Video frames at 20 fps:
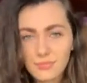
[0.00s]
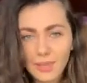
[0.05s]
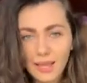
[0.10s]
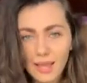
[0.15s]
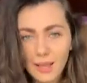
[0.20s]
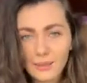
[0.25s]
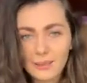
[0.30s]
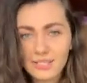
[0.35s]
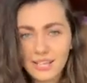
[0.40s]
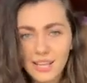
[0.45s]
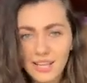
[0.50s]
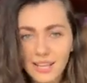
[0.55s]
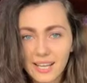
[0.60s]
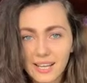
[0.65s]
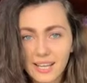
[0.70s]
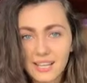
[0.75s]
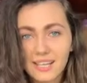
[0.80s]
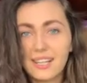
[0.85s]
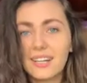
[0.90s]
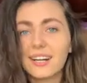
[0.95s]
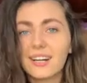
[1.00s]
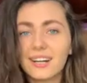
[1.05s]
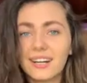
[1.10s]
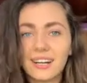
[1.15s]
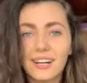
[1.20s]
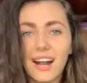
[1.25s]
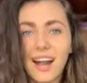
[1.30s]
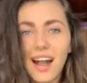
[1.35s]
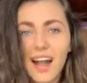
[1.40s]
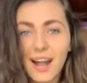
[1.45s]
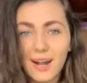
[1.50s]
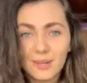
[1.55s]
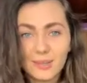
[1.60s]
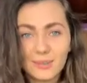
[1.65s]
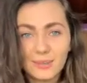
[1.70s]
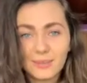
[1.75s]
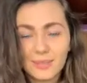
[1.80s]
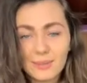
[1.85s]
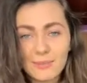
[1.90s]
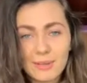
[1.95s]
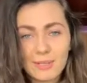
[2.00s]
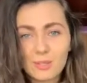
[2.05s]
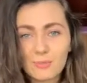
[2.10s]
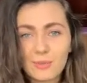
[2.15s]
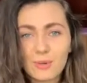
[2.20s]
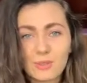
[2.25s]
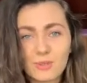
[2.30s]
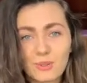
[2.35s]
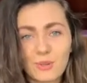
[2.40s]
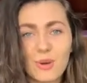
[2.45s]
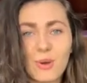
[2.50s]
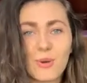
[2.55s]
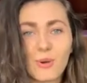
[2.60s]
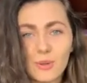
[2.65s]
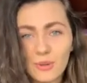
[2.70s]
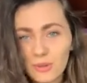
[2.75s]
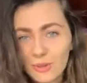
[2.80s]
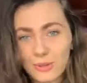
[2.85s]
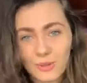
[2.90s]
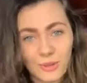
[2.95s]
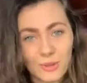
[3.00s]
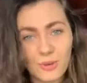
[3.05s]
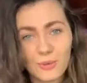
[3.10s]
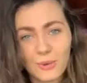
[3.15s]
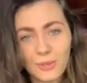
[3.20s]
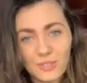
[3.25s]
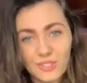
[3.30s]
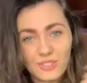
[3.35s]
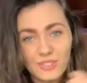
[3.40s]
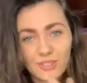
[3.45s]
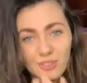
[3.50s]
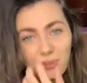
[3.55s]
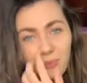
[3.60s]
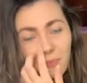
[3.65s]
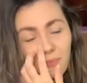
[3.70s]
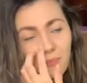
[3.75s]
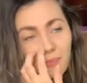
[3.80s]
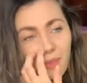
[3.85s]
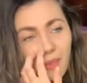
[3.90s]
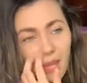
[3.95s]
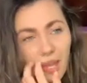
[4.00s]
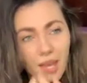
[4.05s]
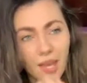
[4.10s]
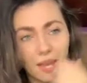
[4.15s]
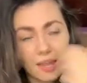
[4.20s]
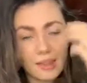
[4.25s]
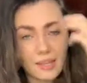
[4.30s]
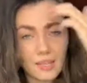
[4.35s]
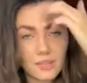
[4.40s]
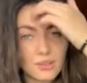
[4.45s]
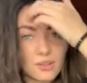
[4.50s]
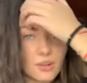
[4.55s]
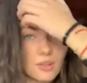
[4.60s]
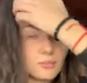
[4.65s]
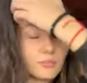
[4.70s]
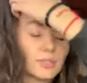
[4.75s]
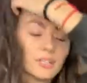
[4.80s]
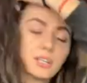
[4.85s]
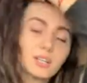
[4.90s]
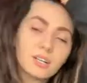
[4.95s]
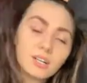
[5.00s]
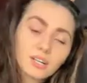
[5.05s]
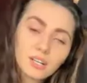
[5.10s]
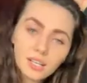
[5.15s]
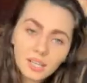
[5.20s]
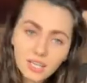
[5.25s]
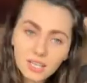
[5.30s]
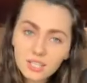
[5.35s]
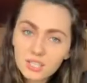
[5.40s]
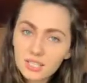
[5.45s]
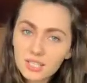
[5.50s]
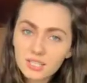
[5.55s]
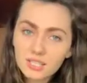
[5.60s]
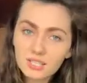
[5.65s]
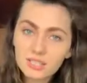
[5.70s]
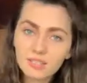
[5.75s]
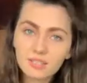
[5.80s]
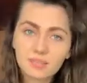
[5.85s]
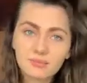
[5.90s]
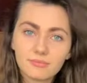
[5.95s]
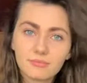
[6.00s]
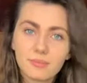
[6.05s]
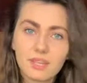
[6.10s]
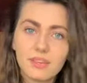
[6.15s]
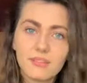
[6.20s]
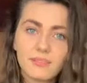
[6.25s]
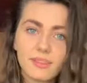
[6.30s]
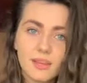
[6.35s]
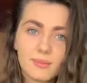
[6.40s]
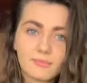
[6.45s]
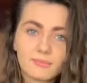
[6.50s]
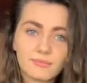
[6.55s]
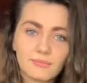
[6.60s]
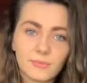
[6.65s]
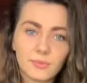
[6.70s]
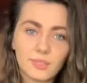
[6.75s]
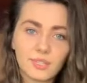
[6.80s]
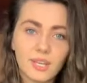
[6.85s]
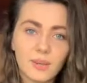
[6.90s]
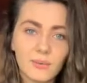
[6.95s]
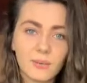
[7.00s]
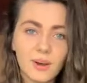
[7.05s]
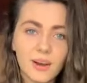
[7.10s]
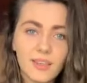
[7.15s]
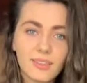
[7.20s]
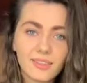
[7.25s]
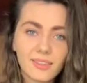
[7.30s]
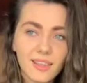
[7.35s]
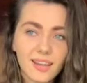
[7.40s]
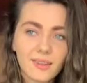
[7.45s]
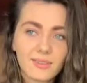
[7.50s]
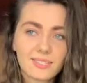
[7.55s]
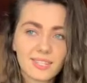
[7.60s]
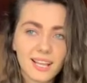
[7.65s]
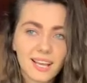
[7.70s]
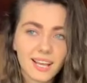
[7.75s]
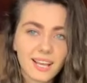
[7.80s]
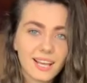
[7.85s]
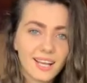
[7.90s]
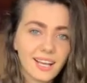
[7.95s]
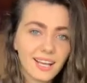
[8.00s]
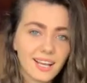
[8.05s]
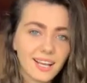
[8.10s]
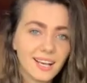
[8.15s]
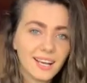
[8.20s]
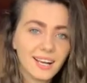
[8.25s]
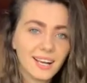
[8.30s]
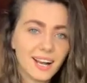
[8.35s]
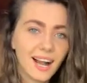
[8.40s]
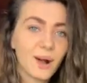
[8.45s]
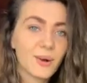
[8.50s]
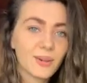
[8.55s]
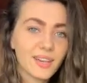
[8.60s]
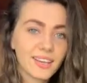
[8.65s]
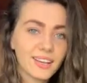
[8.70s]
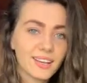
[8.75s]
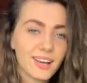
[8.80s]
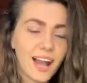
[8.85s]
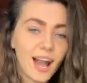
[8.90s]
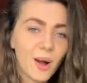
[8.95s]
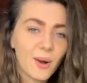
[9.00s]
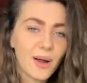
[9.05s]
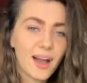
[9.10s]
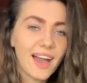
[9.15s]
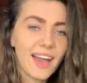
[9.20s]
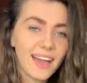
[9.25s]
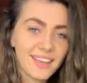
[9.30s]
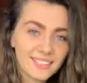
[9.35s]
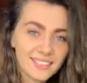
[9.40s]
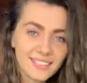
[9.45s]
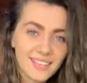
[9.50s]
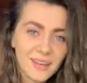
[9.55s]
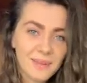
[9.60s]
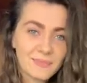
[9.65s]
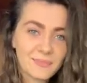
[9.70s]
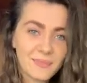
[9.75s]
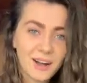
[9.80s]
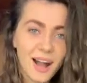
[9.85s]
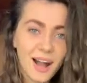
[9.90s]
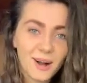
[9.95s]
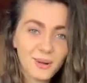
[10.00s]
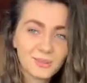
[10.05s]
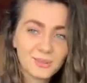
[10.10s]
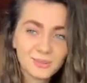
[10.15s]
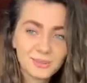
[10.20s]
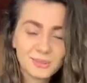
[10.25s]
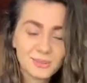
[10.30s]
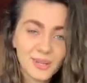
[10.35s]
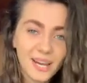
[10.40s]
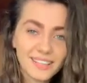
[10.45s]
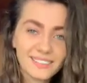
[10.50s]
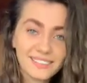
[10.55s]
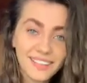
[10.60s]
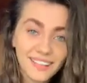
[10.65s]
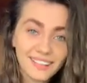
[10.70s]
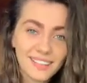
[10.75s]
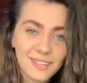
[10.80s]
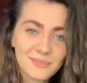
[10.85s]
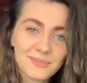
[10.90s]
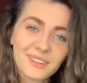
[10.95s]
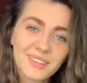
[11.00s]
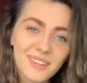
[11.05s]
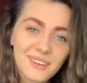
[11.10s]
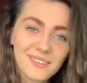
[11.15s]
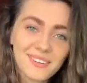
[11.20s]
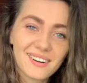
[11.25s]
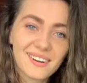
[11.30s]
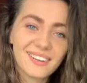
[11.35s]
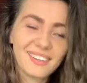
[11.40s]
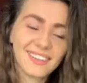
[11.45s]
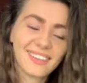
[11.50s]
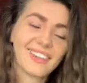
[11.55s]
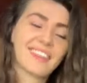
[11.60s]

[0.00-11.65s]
I was like, how am I supposed to go and know what to do? And they told me, okay, just give them what they want. And I was like, how I asked them, how do I tell them what they want?